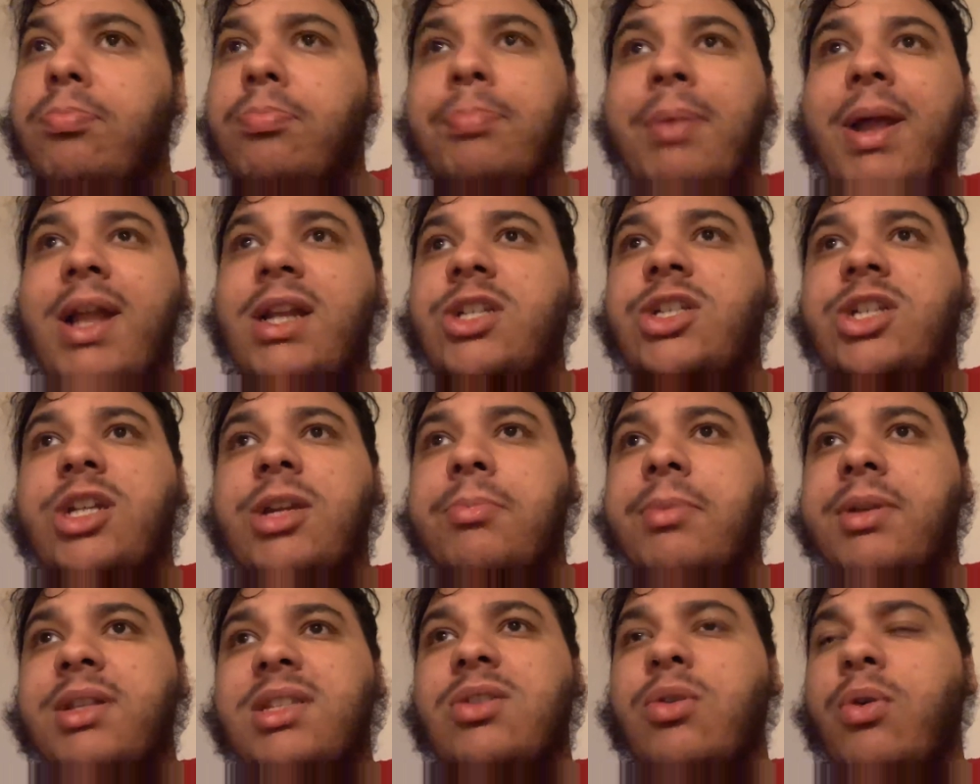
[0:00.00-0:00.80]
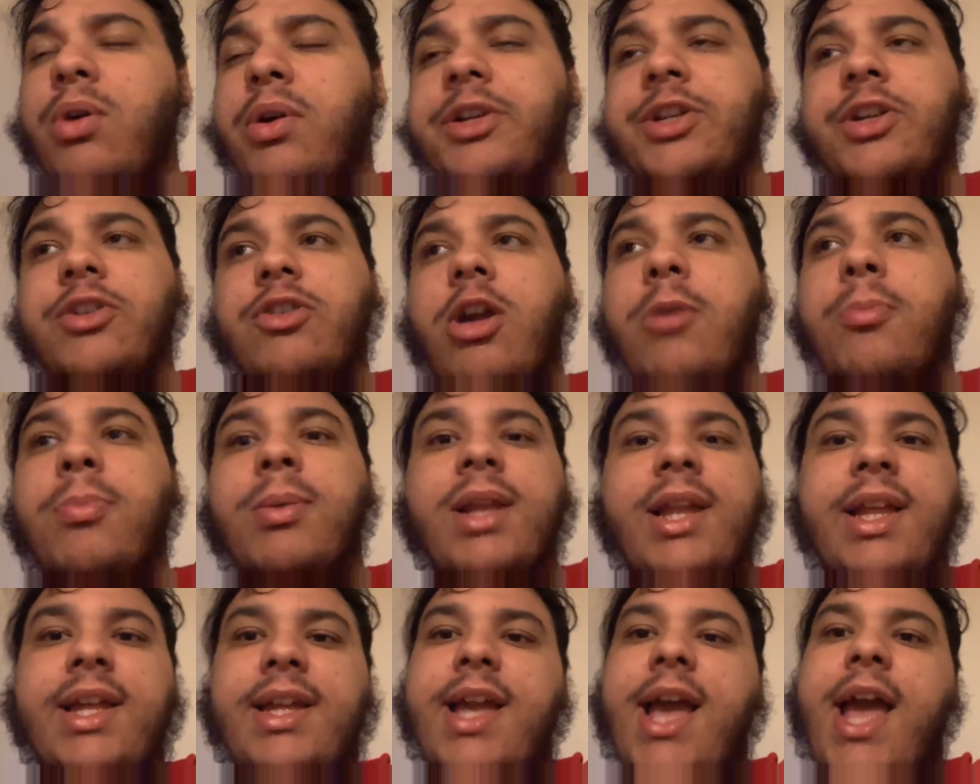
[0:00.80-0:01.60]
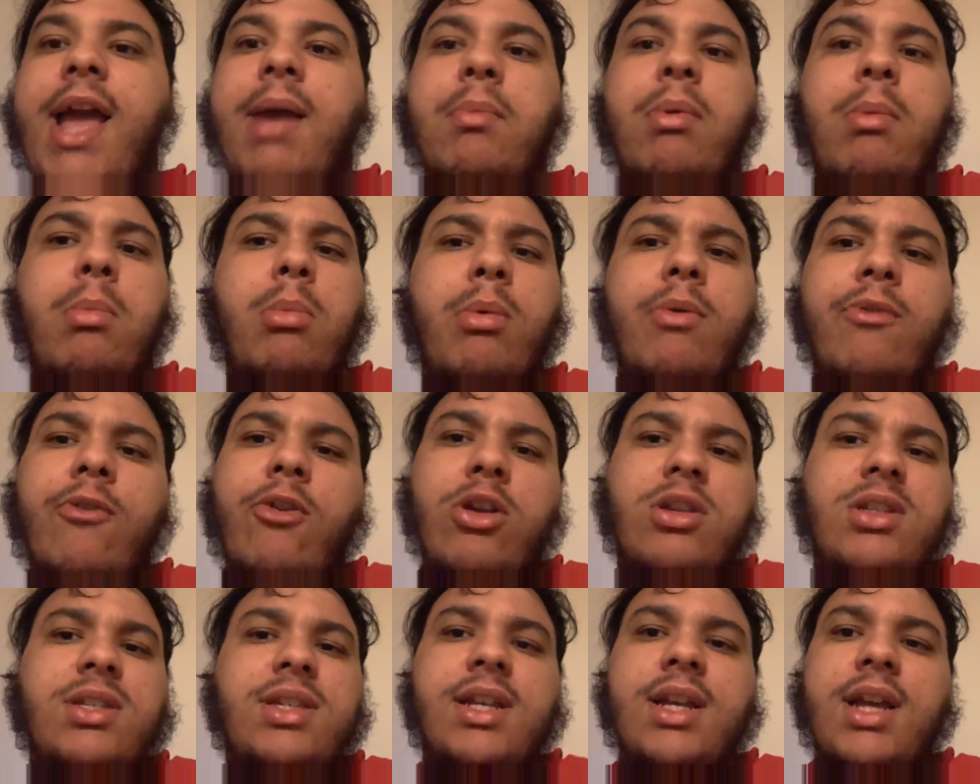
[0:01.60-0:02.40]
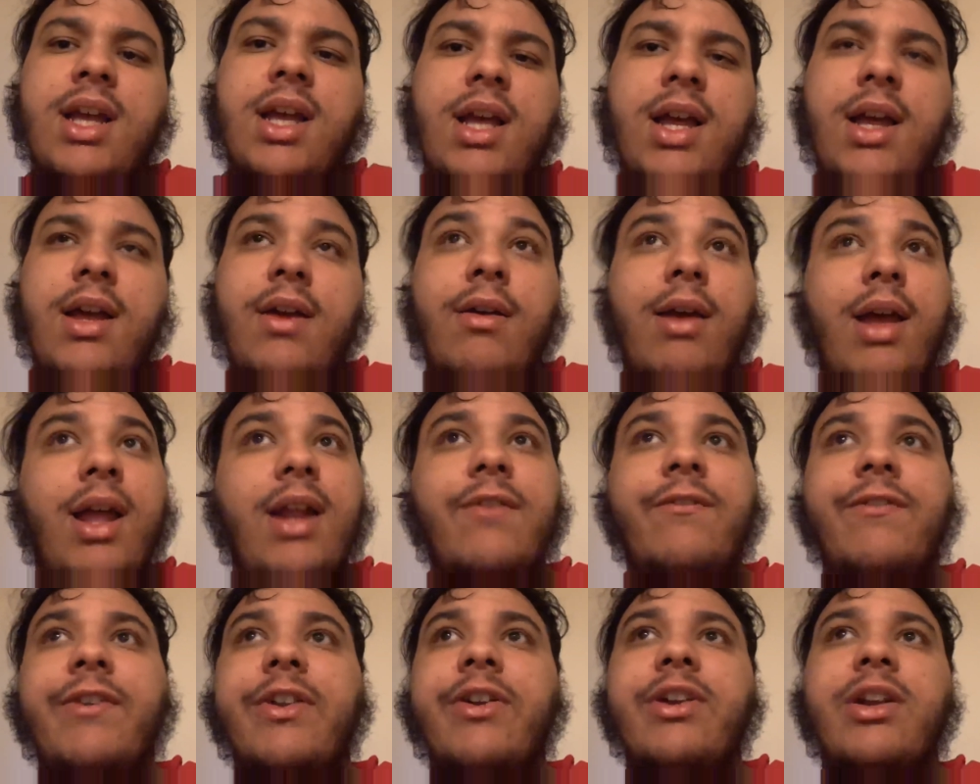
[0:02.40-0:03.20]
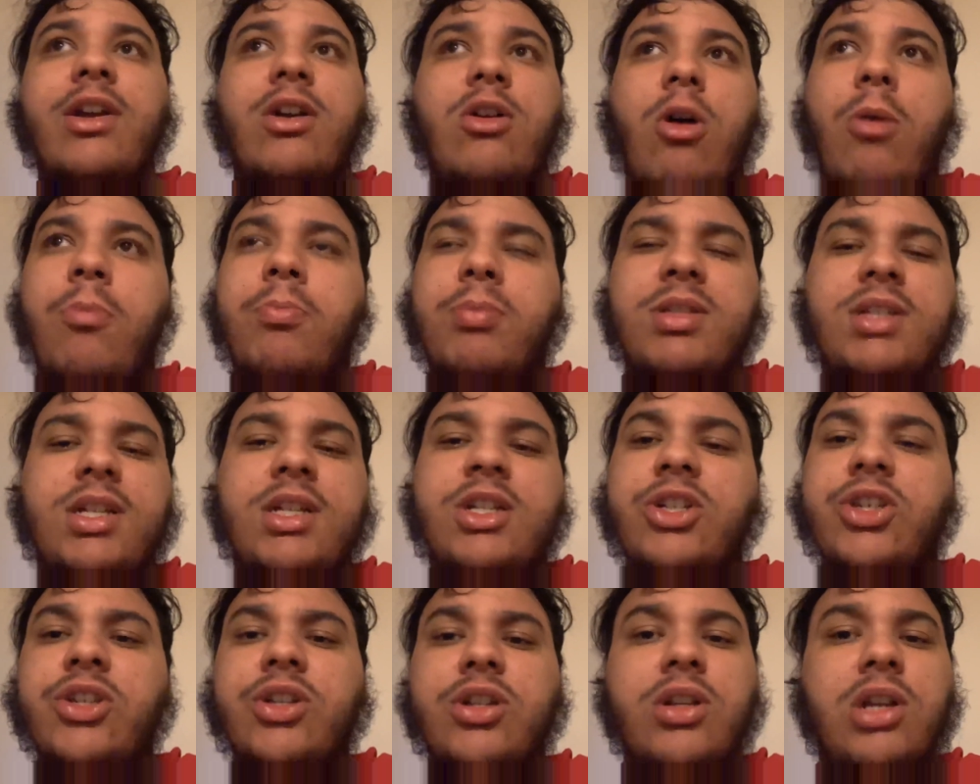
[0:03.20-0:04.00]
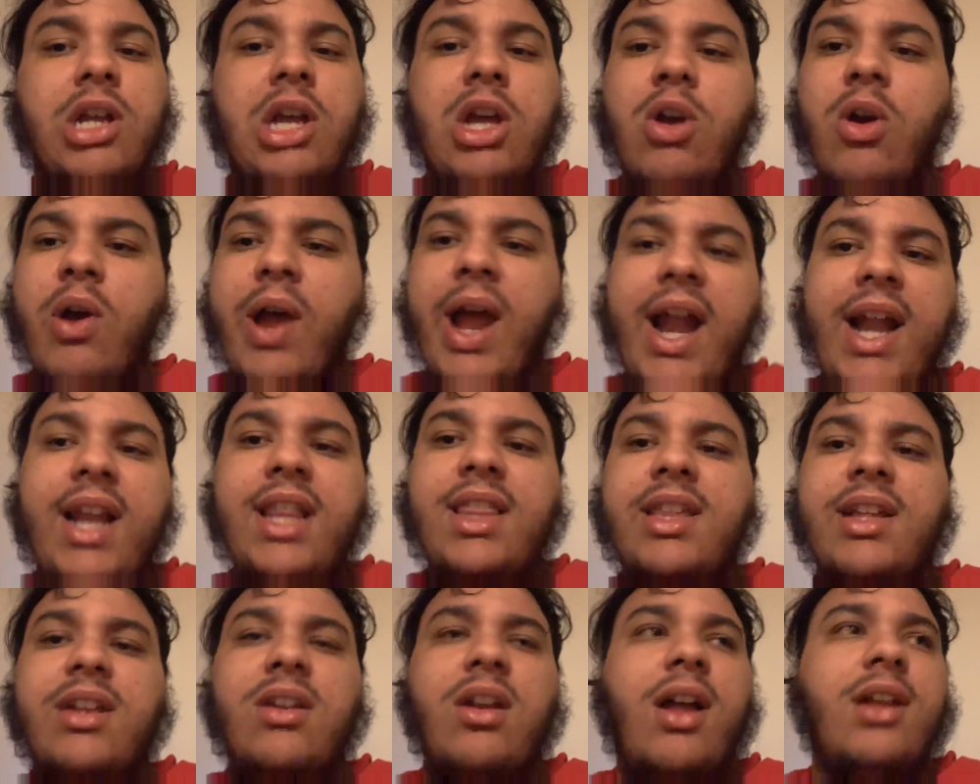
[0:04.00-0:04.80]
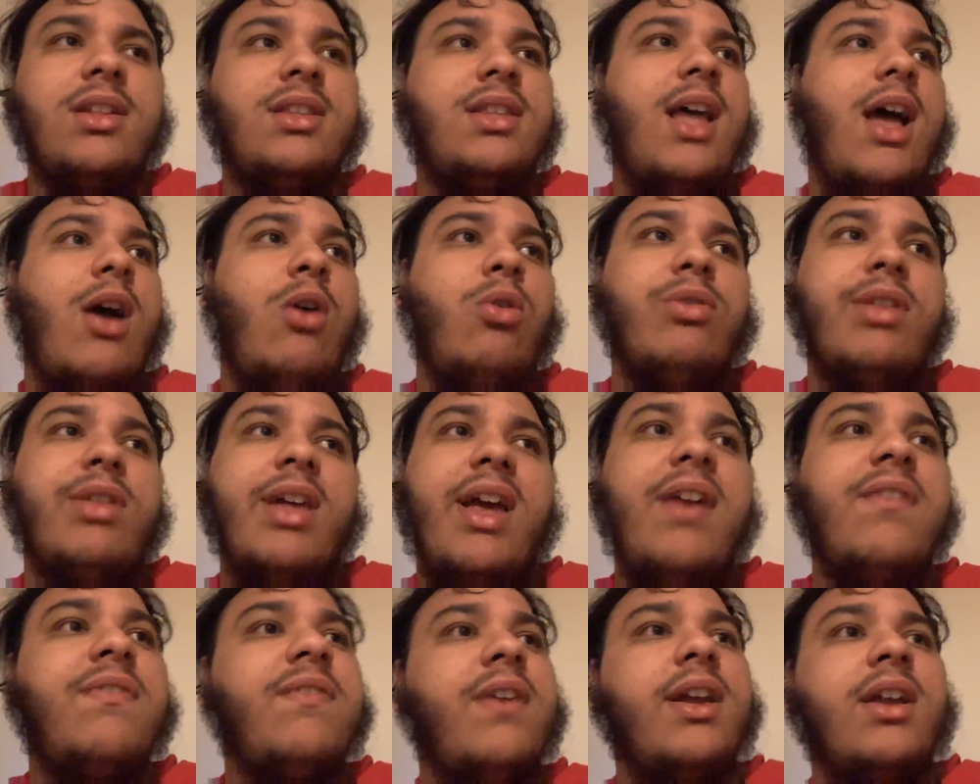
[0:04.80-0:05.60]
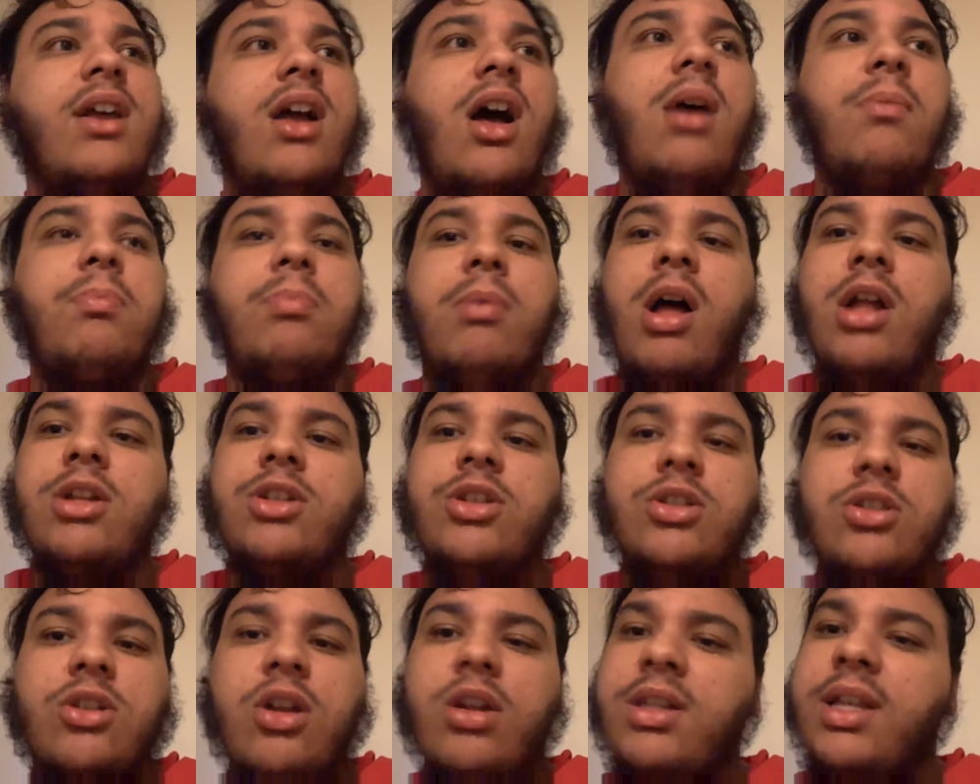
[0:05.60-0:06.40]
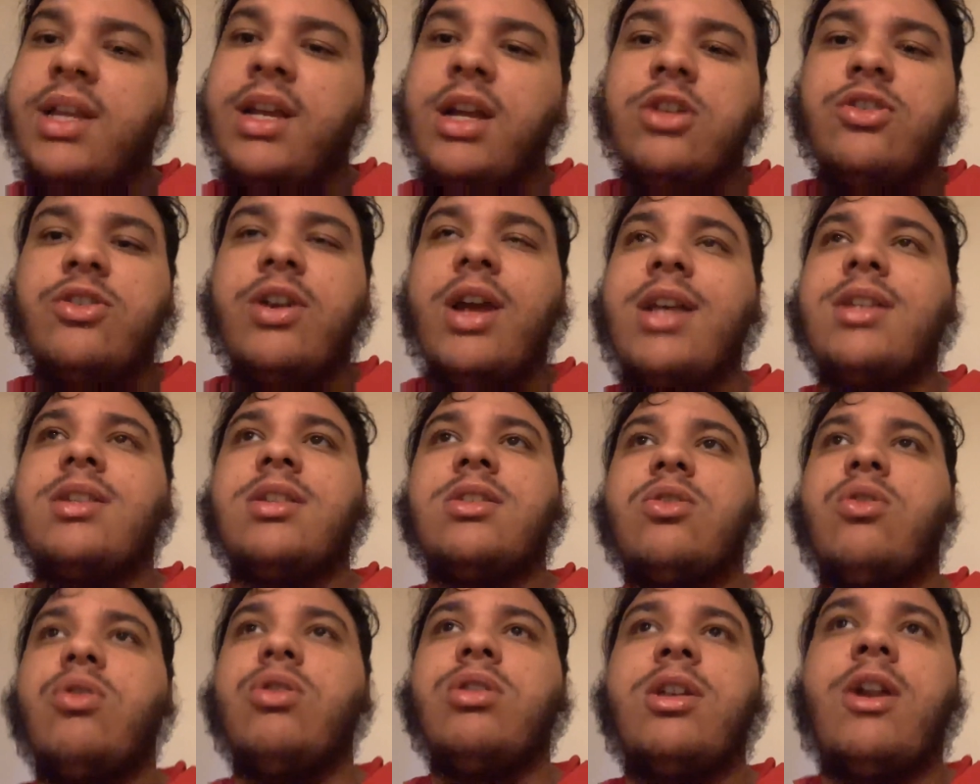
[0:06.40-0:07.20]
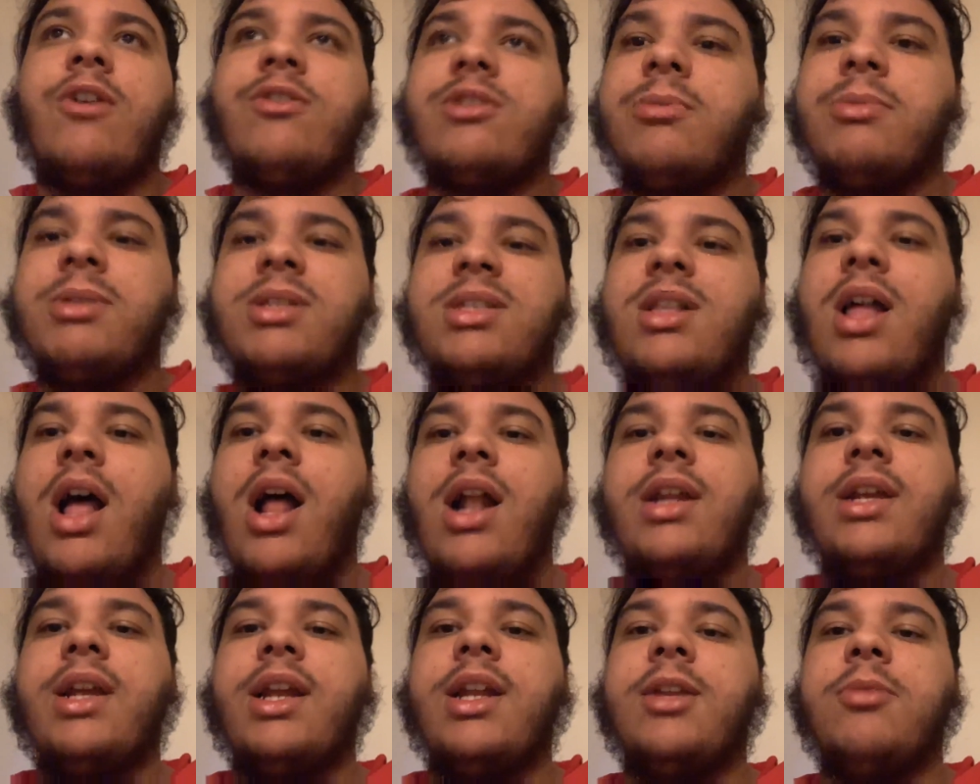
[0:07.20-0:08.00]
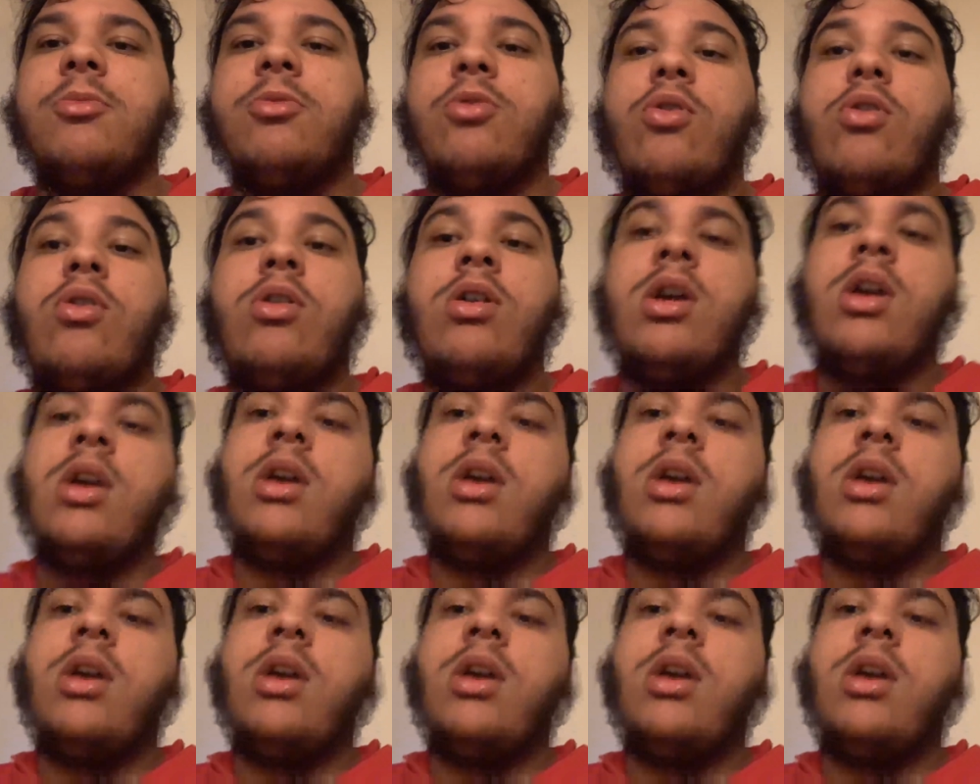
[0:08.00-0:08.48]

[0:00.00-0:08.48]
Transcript: bench him into a Europa League game when we're versing an inferior competition. anything like that, or the FA Cup. I just don't think Andreas is good enough to be starting anymore.